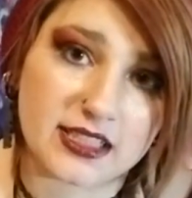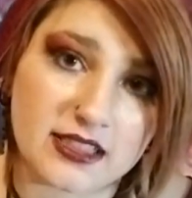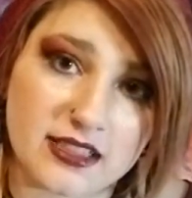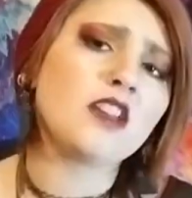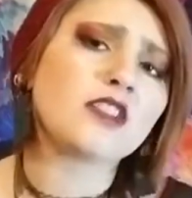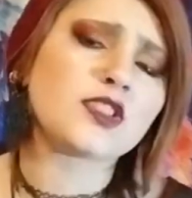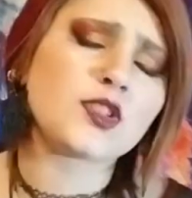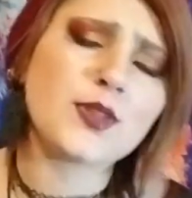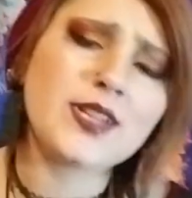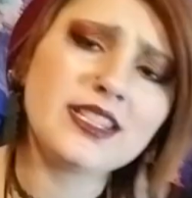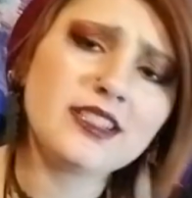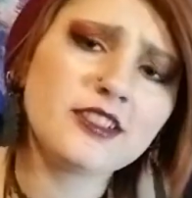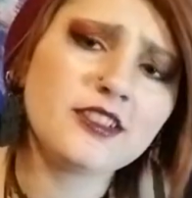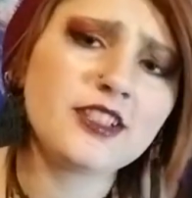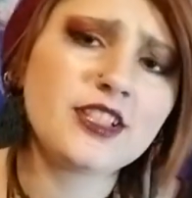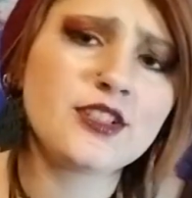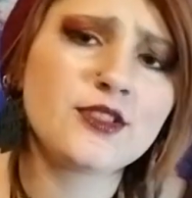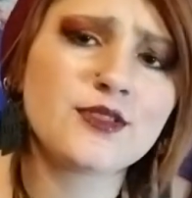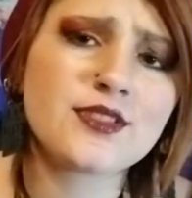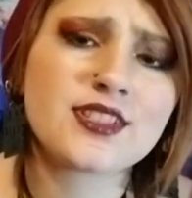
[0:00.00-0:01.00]
So Hitler
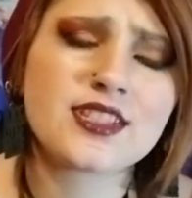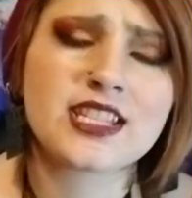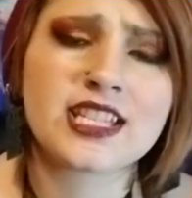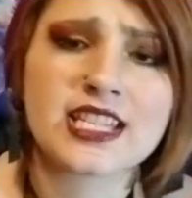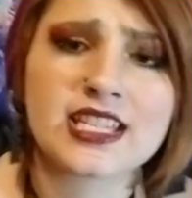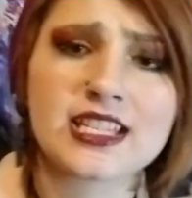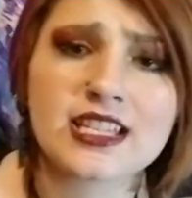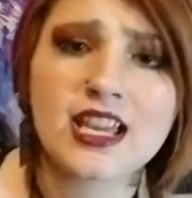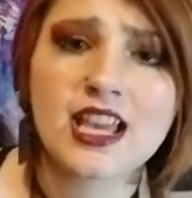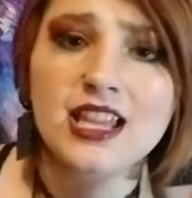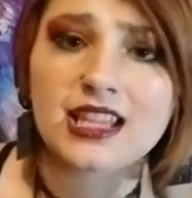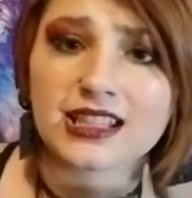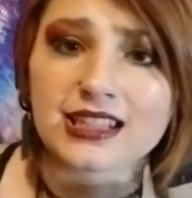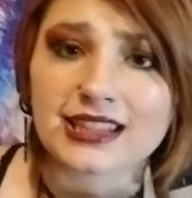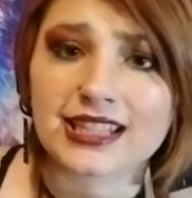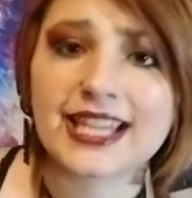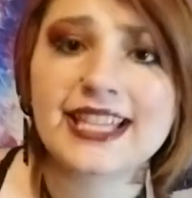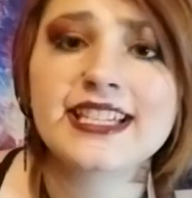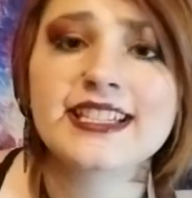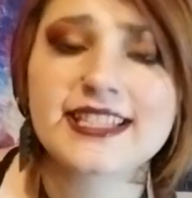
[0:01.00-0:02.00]
used the
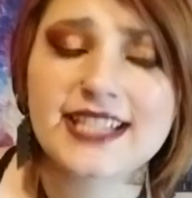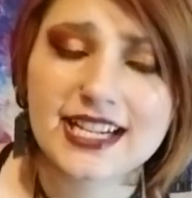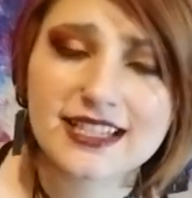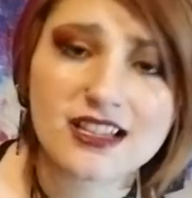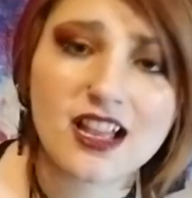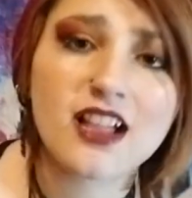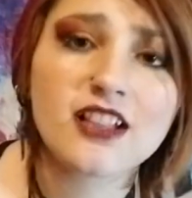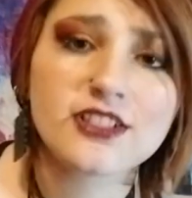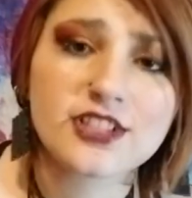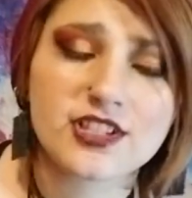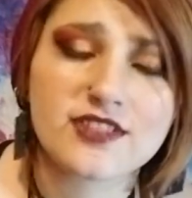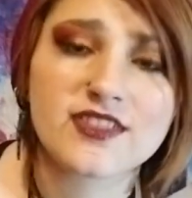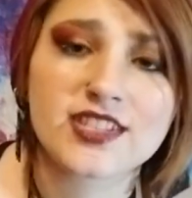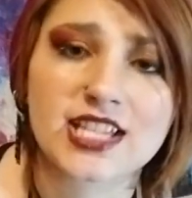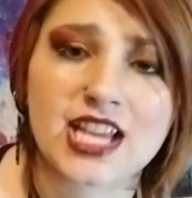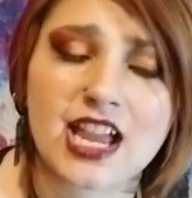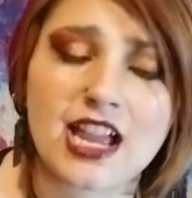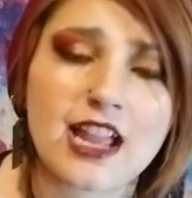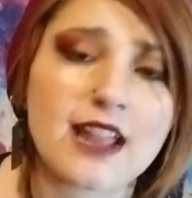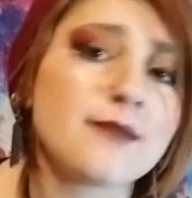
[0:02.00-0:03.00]
latest technology of the
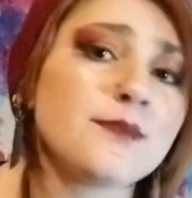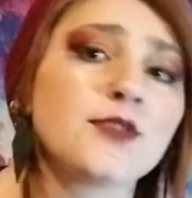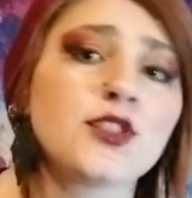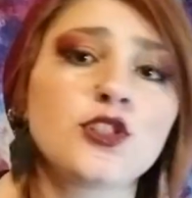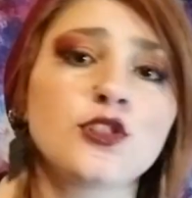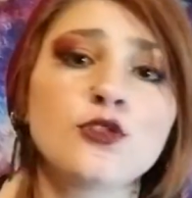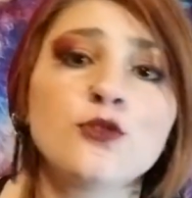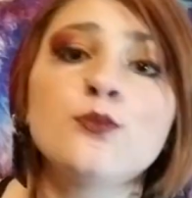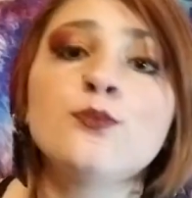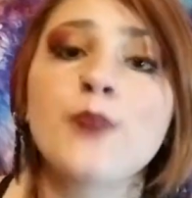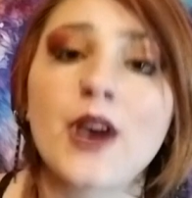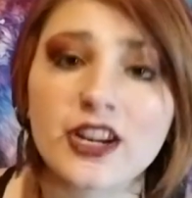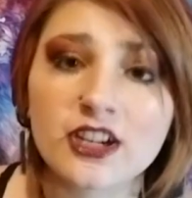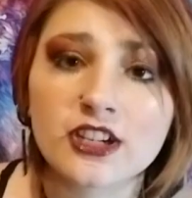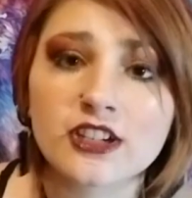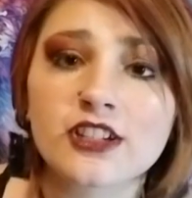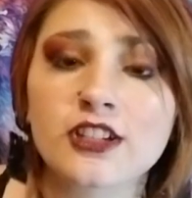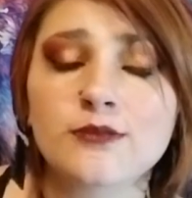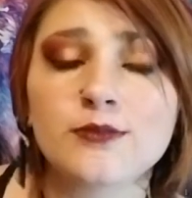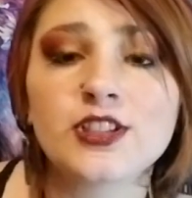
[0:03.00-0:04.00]
time to better
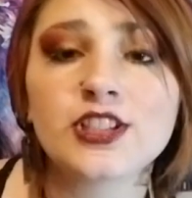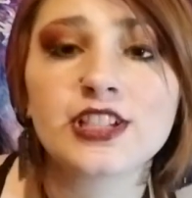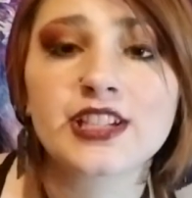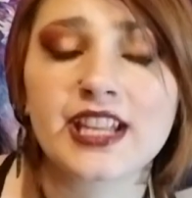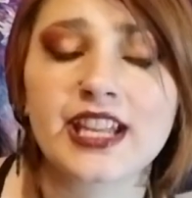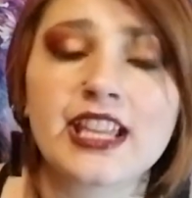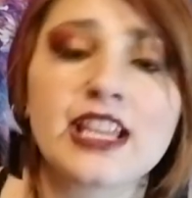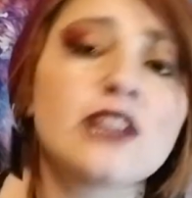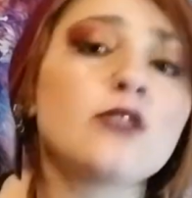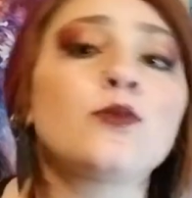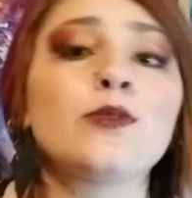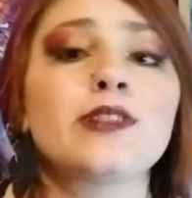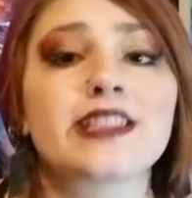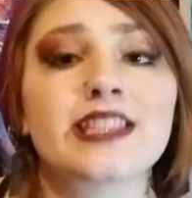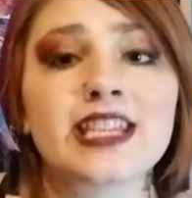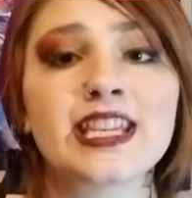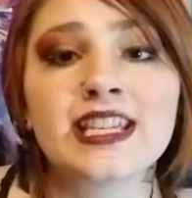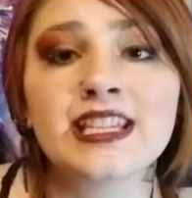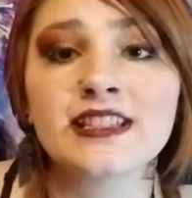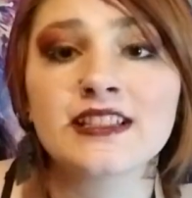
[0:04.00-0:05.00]
communicate with
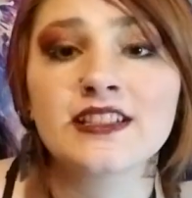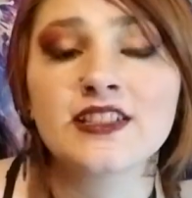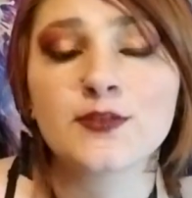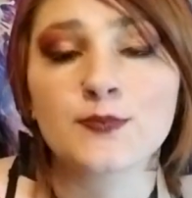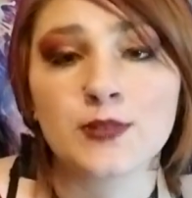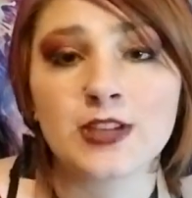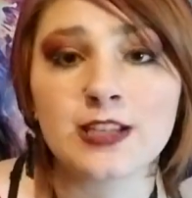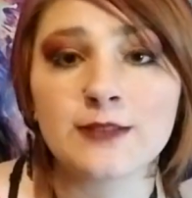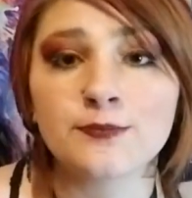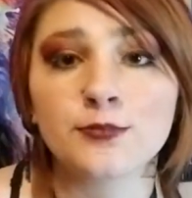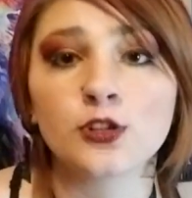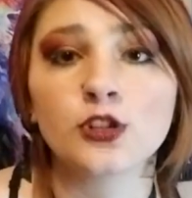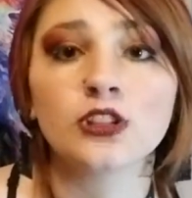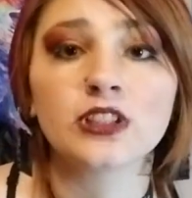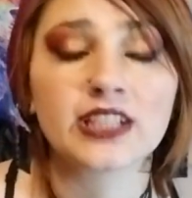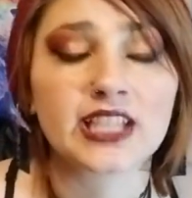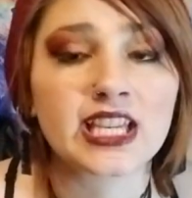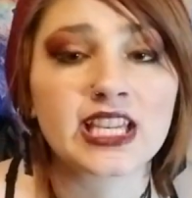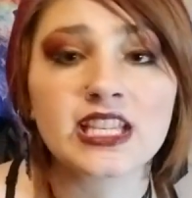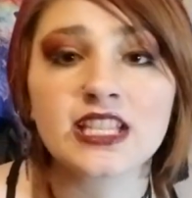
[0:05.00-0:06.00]
his people,
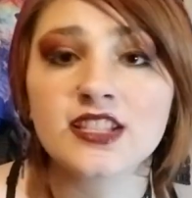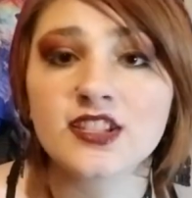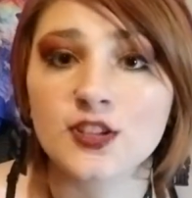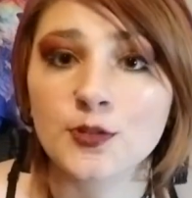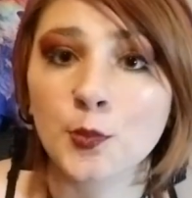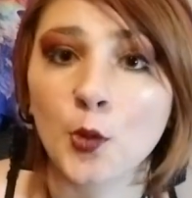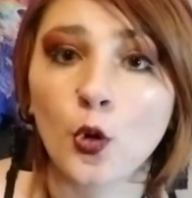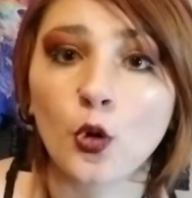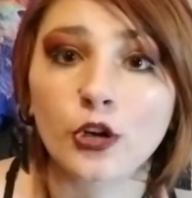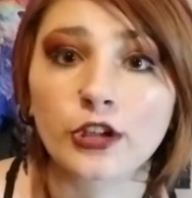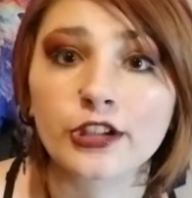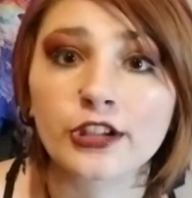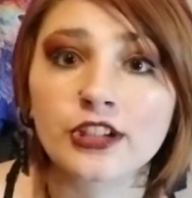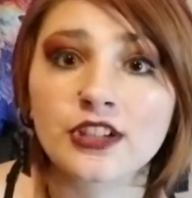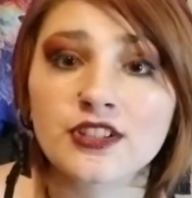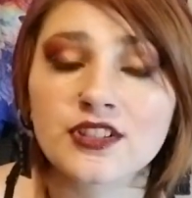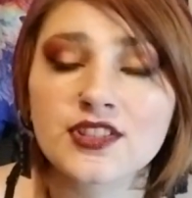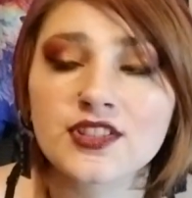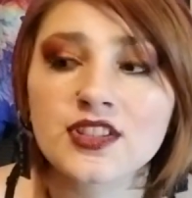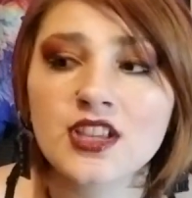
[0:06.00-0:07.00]
his
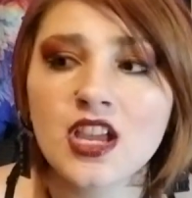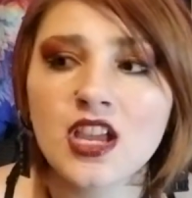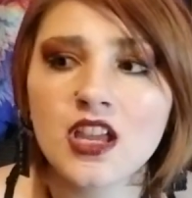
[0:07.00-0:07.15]
supporters,